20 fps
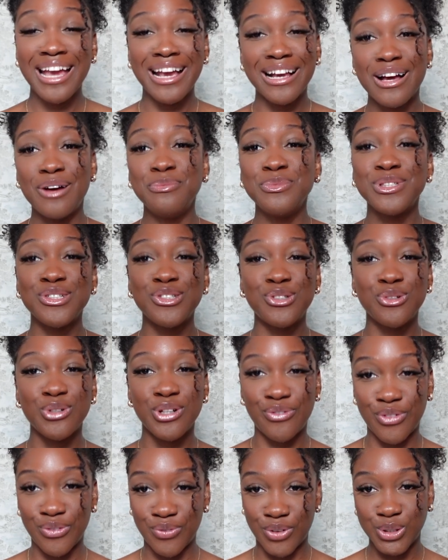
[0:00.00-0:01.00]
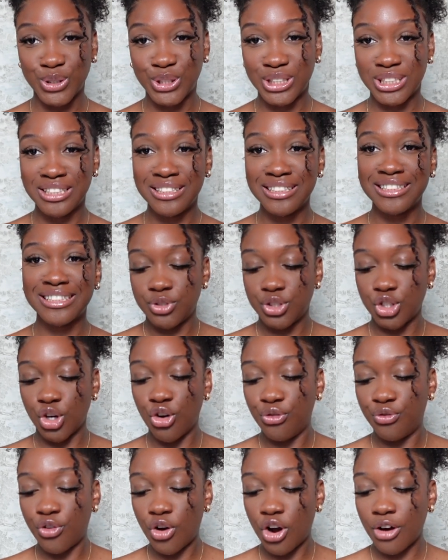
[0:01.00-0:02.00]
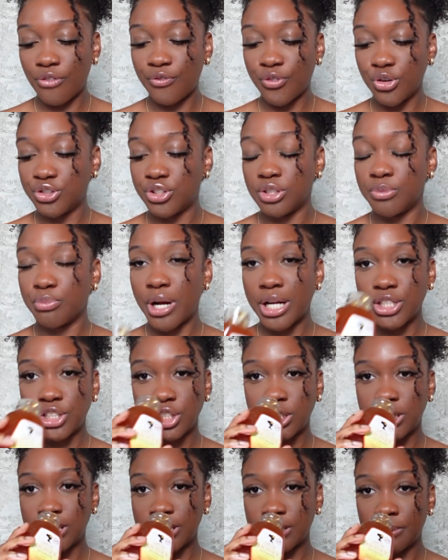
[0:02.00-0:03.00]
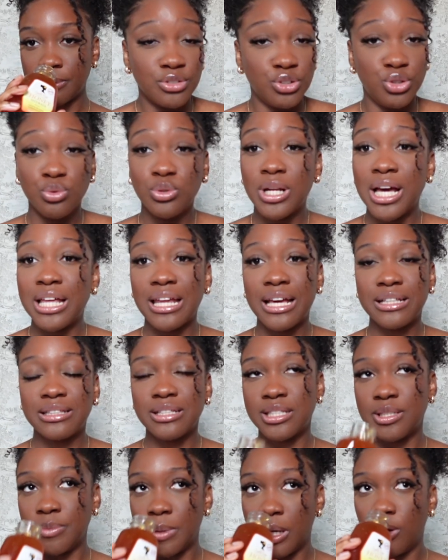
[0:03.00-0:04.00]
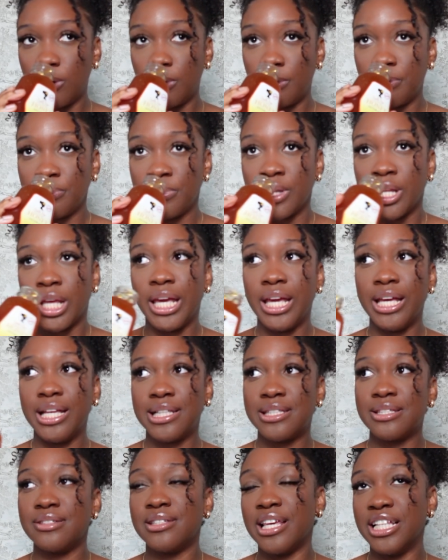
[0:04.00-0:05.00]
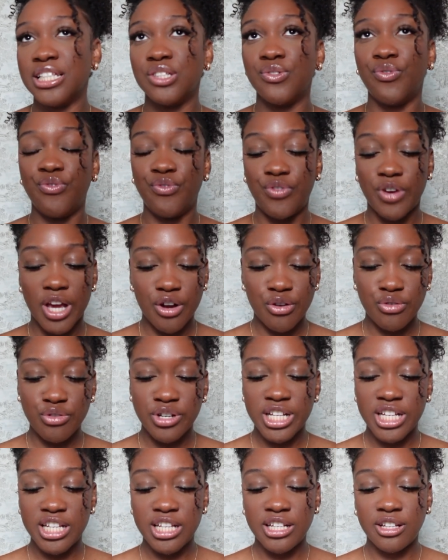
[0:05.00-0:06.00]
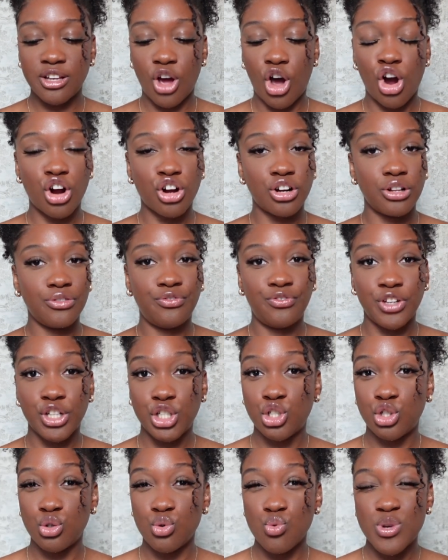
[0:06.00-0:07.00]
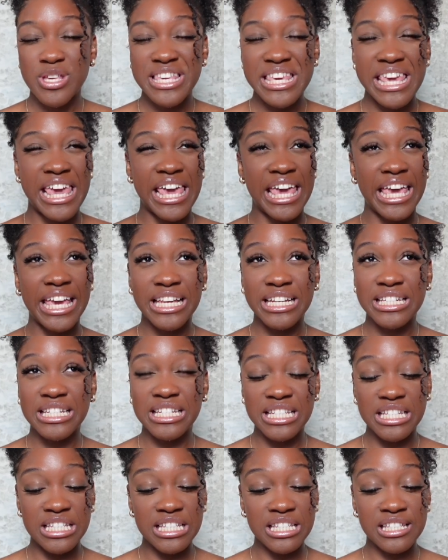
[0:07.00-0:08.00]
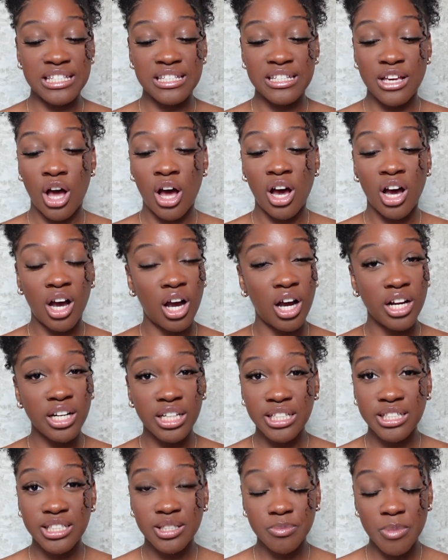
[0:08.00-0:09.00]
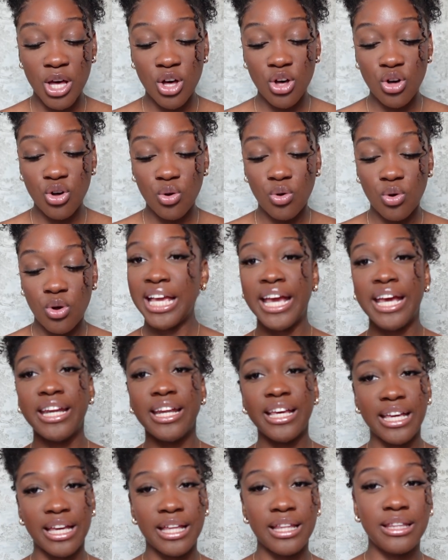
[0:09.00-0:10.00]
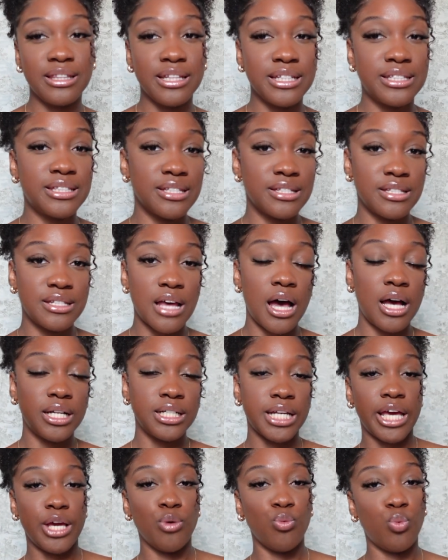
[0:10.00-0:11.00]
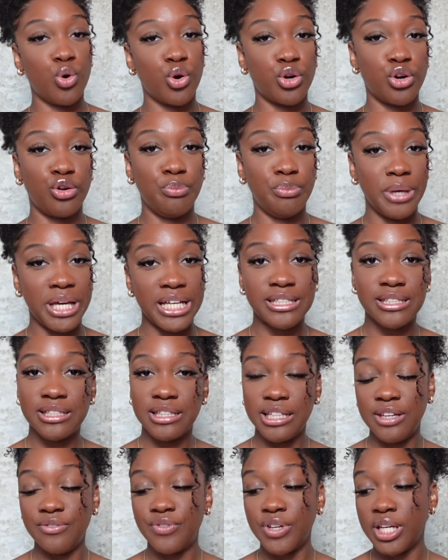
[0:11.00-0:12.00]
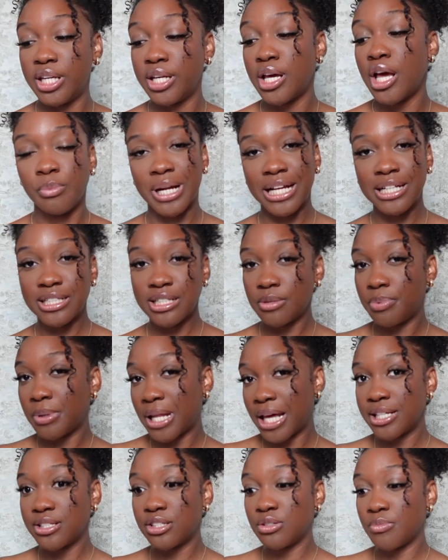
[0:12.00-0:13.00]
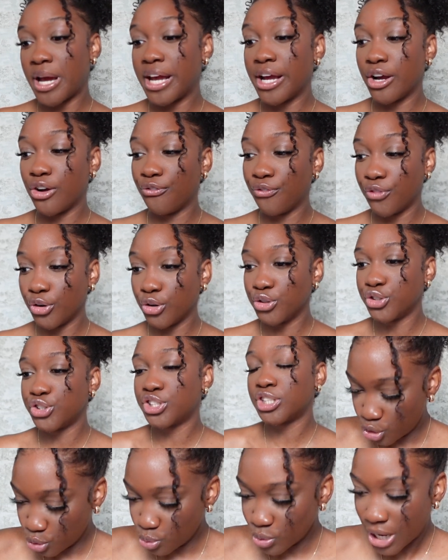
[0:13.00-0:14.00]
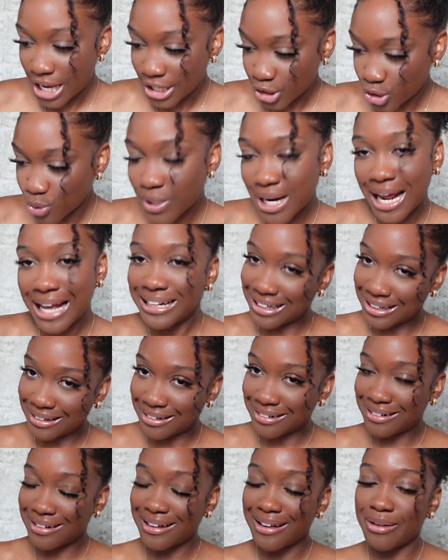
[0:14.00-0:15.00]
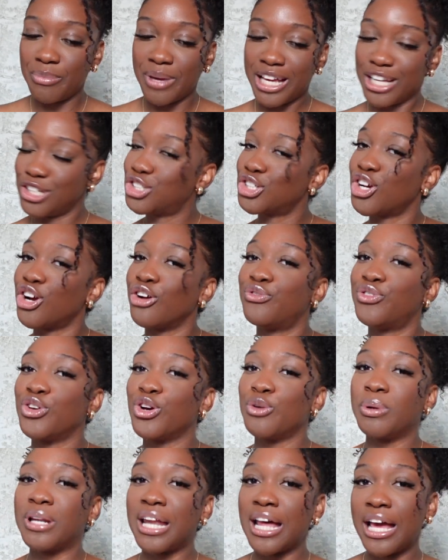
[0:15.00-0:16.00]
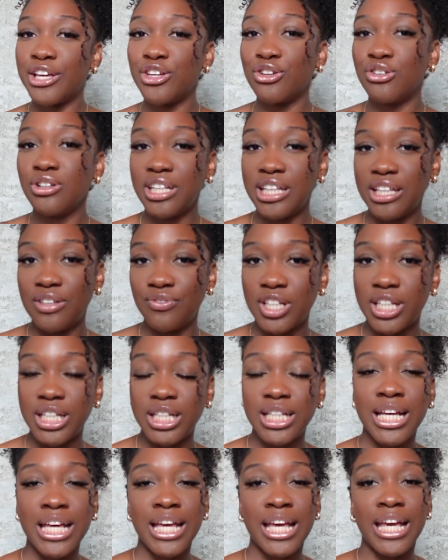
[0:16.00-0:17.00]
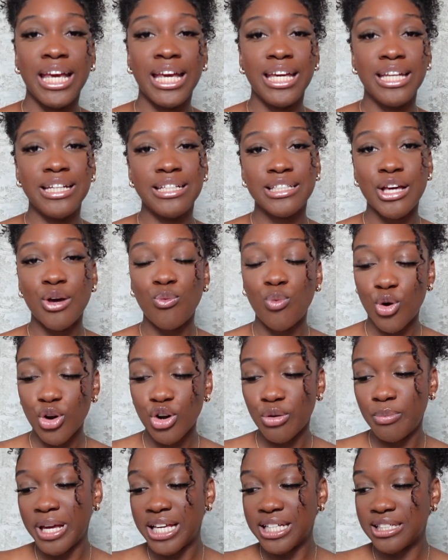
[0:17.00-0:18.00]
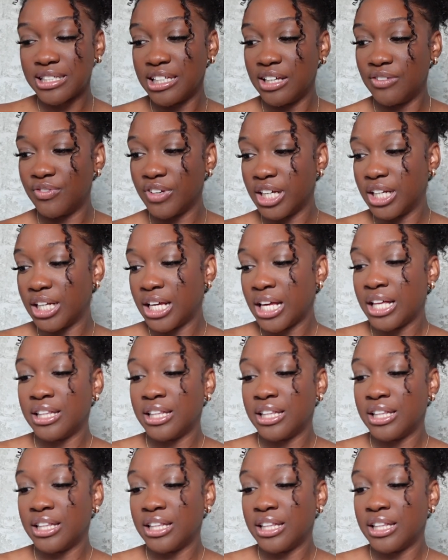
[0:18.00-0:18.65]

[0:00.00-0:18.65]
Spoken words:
It comes in 2 different versions. So far, first impressions, do not like the smell. It is very artificial candy honey smell. And again, this is not a water-based leave-in, but I did apply this to my hair first. Do not do what I did. Make sure if you're applying your leave-in, it is a water-based leave-in.